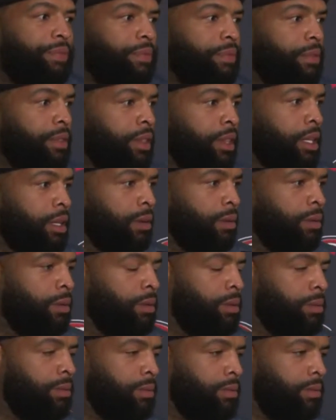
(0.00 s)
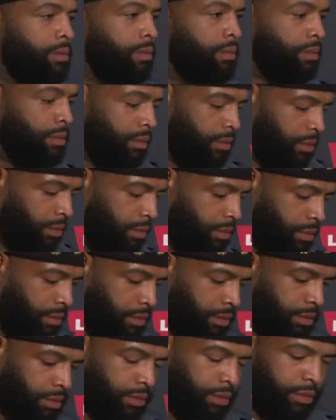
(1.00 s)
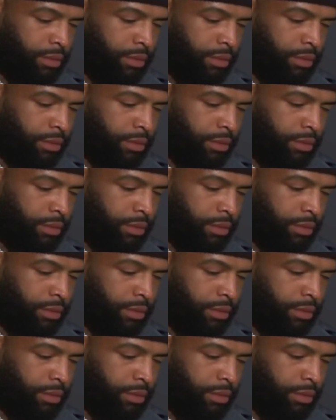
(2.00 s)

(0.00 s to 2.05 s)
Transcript: you get touchdown, a